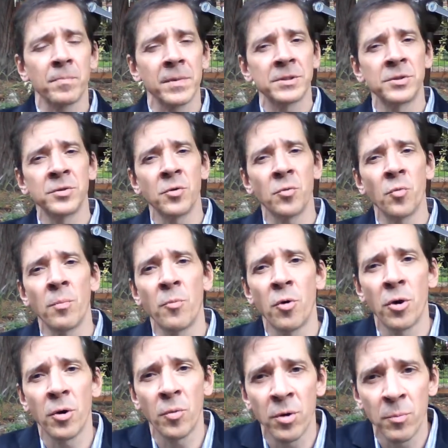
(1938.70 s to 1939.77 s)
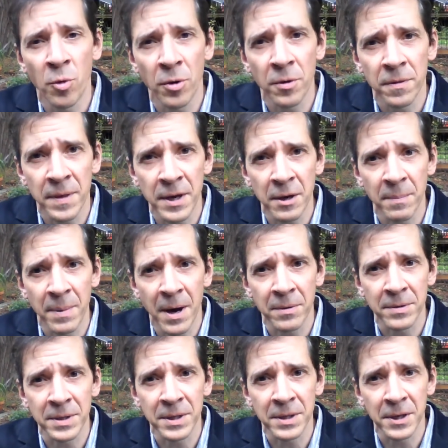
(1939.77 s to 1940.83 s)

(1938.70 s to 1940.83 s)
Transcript: Just note one more thing about